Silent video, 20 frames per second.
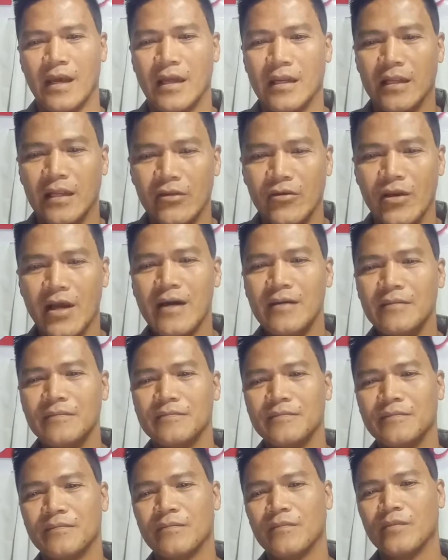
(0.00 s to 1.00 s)
hallelujah!
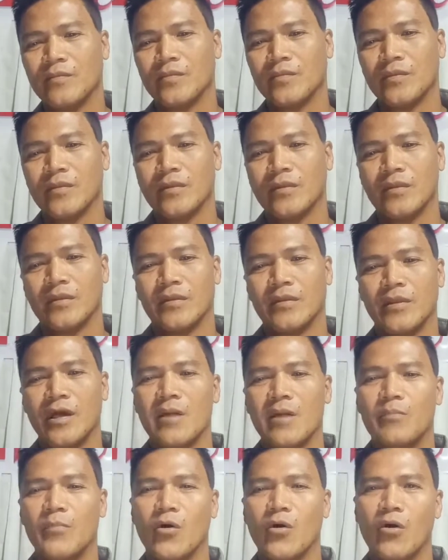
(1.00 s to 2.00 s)

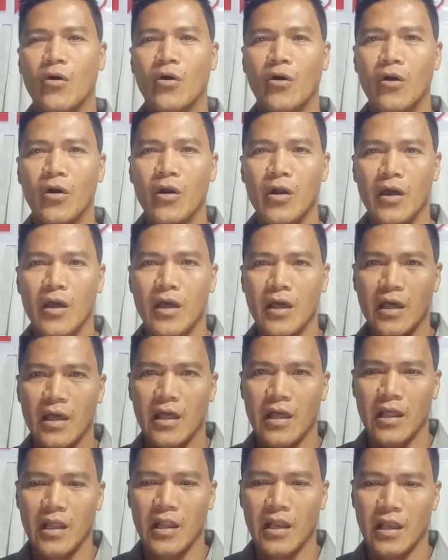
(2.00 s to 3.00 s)
Therefore,
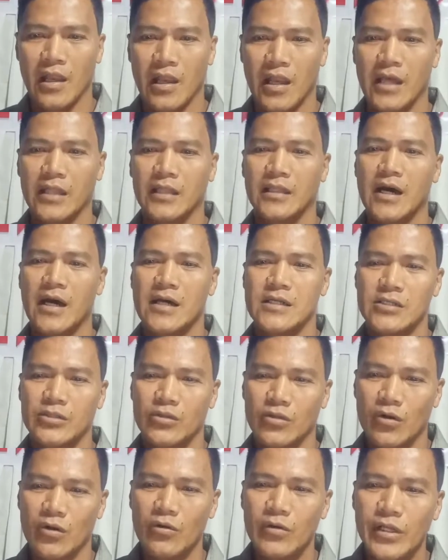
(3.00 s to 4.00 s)
let us
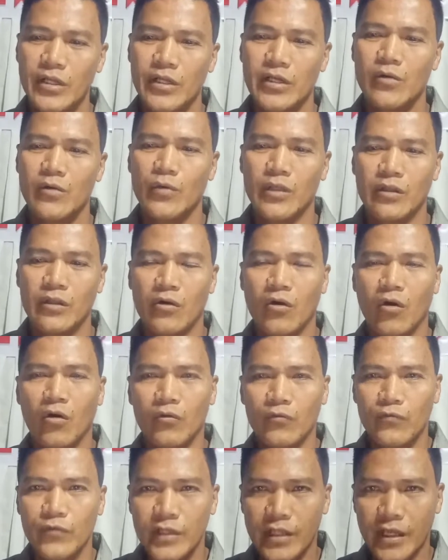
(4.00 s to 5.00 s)
draw near with
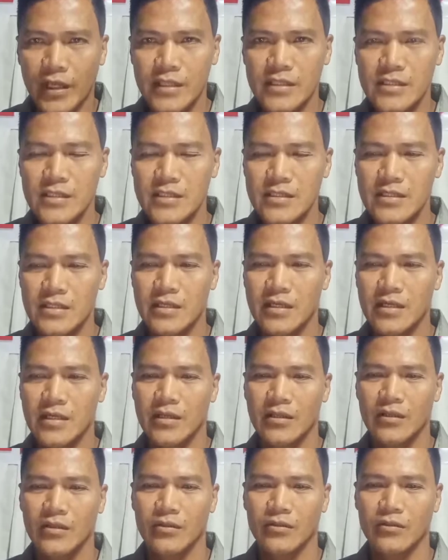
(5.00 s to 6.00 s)
confidence
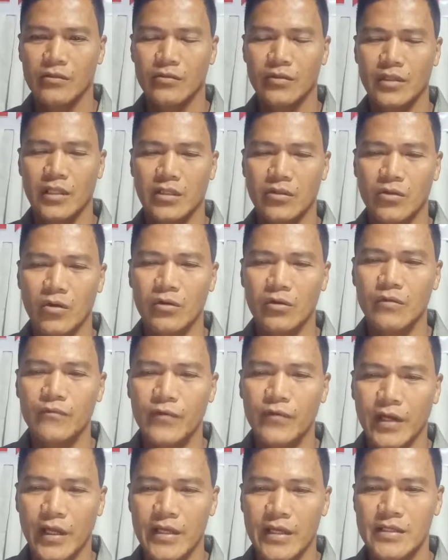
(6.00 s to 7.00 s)
to the throne
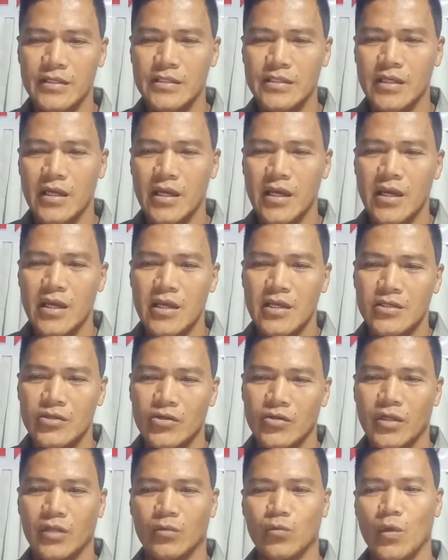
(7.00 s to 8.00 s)
of grace
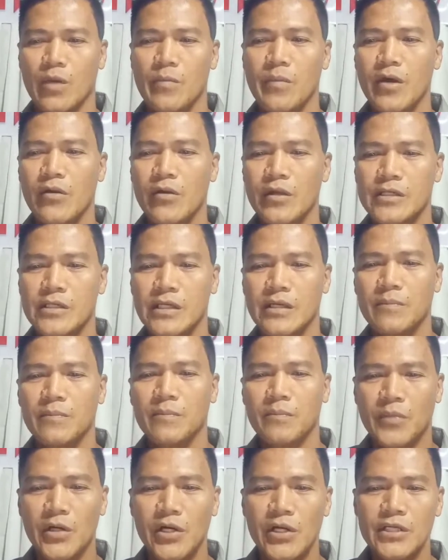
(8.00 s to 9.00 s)
so that we may
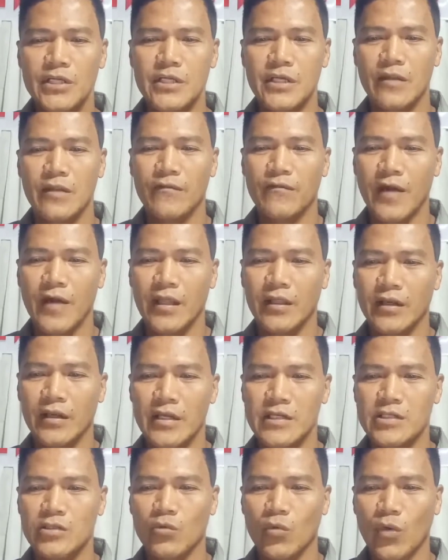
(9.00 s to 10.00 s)
receive mercy and find
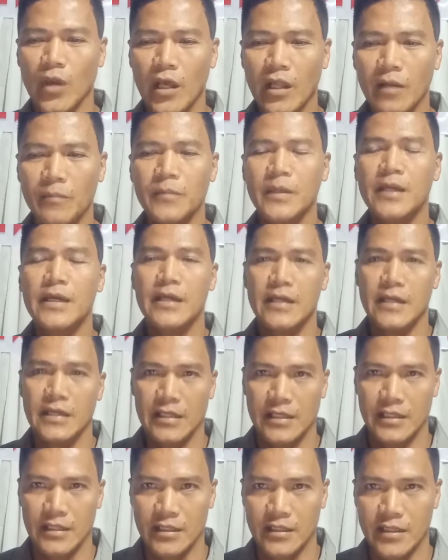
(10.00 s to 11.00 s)
grace to help
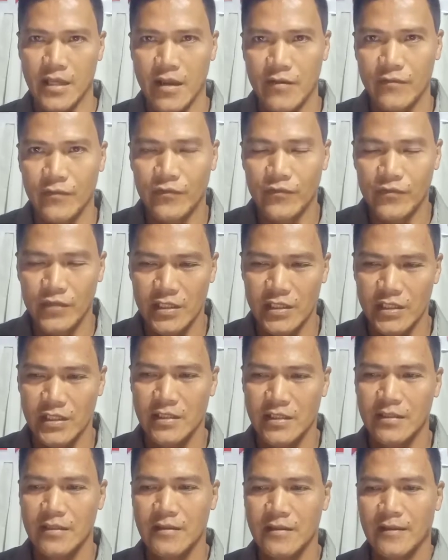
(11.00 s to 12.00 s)
in time of
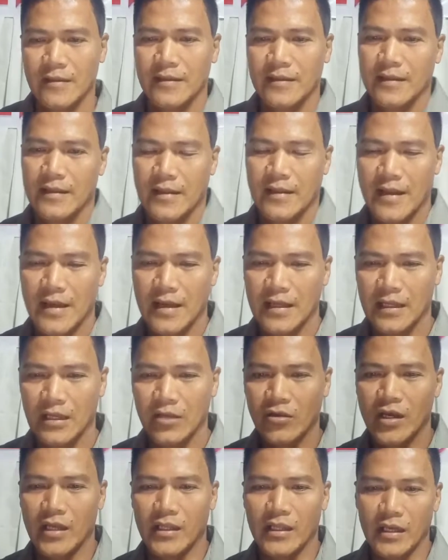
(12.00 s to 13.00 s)
need.
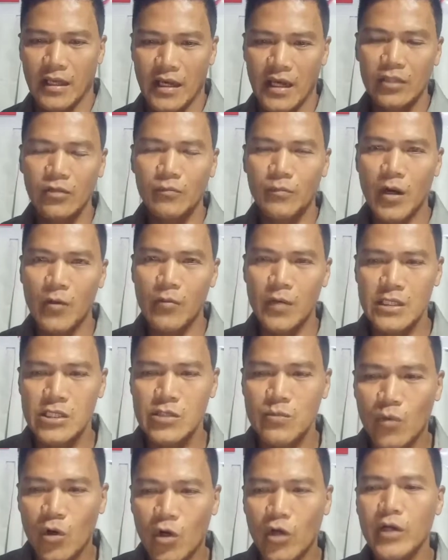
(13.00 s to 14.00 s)
Hallelujah! The God of how
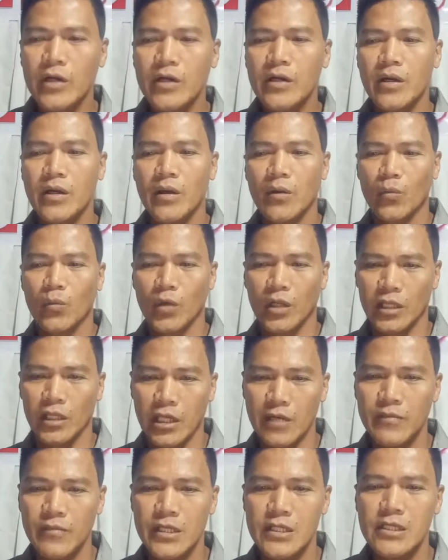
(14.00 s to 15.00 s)
much more will
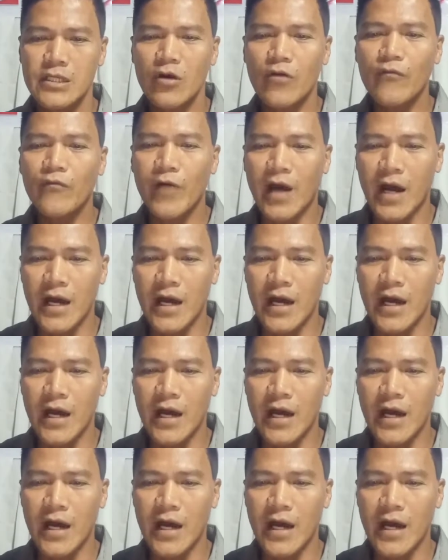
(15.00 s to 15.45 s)
give each of